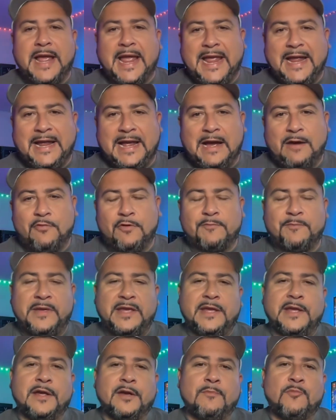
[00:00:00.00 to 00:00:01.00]
Hang out with
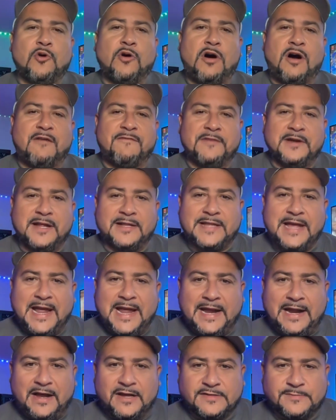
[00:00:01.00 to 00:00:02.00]
me here more often at the
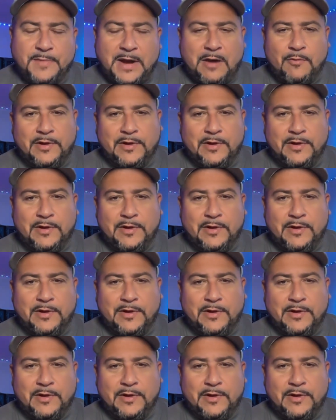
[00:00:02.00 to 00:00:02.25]
Hangout Spot.